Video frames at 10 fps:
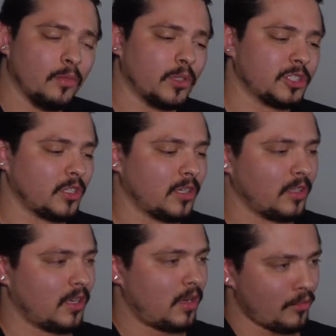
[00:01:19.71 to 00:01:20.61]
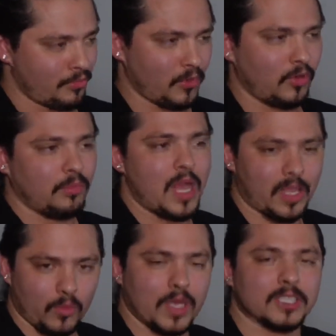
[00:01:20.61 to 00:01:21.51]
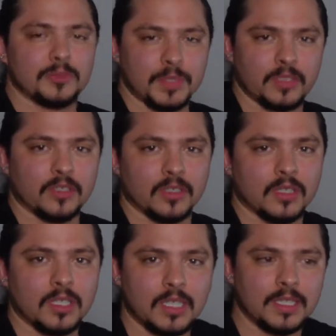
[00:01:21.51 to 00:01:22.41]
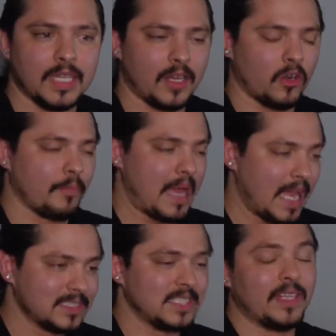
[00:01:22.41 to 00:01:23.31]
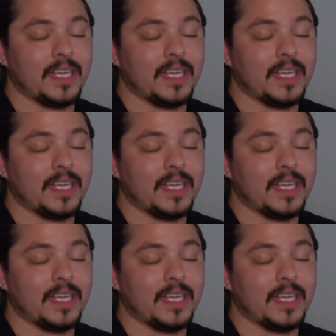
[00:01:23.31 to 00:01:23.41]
which are the also black and white speaker that are passive.